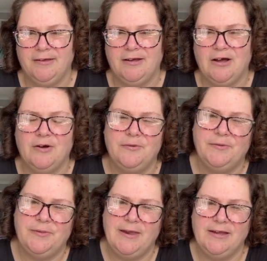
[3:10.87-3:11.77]
I don't
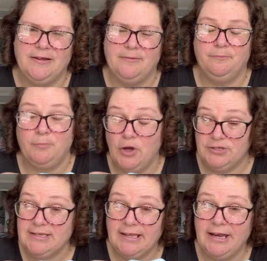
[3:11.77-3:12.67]
think
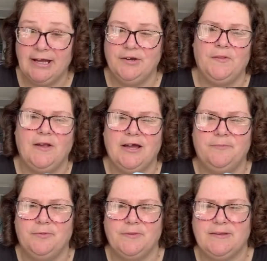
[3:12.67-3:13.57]
I'd
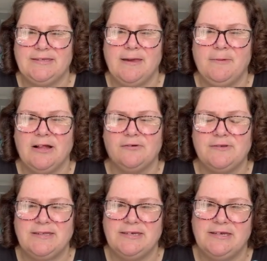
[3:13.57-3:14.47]
put the same color
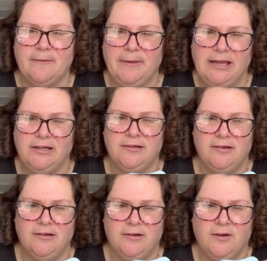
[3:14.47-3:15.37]
as the dummy
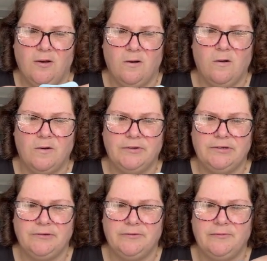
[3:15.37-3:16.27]

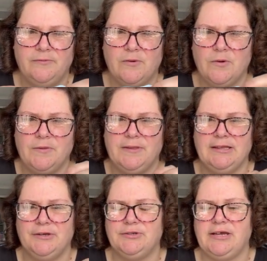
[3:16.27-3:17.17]
on for the
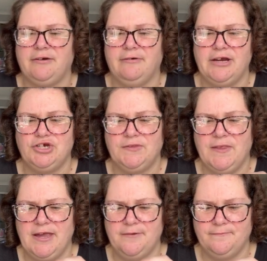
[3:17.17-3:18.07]
little decoration
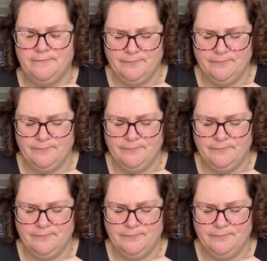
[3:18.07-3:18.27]
thing.